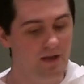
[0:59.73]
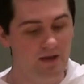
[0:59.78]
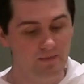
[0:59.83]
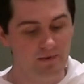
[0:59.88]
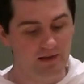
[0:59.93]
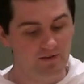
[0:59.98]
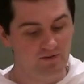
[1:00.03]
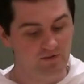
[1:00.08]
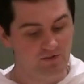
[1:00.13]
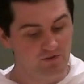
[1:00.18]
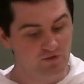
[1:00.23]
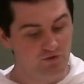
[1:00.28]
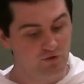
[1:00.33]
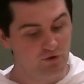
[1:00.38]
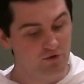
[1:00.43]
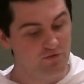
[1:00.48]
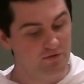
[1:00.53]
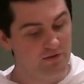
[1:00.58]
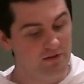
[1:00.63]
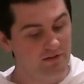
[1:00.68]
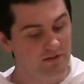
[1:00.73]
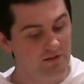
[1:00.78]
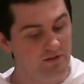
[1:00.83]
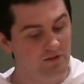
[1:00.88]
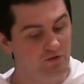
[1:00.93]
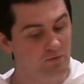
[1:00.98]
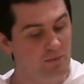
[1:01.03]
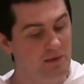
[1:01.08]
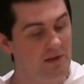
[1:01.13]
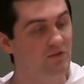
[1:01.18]
because this servant
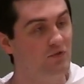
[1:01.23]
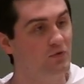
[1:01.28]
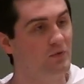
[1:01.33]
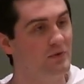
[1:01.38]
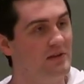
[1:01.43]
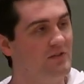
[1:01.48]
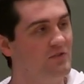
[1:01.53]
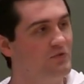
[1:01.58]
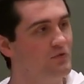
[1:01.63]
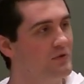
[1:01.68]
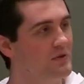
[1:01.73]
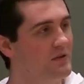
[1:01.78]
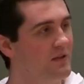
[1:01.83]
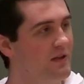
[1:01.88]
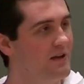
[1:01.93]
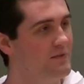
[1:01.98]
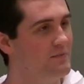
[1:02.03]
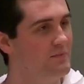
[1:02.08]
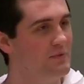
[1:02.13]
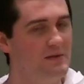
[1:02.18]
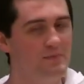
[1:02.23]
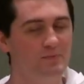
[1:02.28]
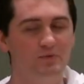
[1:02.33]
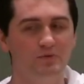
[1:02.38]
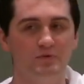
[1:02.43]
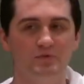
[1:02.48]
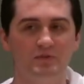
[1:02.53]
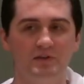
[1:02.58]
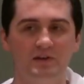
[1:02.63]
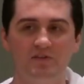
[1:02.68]
speaks to an Israelite
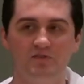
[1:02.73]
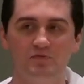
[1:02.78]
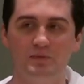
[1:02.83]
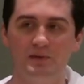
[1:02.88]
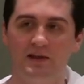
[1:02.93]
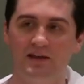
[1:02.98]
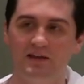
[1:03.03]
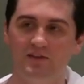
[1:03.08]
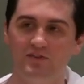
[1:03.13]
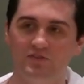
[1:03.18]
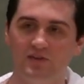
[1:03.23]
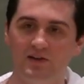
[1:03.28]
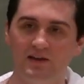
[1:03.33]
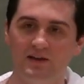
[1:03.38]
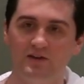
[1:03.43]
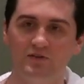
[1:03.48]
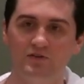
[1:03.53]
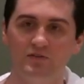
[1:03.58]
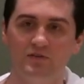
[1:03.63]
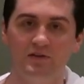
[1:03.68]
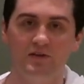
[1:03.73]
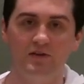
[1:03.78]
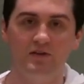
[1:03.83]
people that has been exiled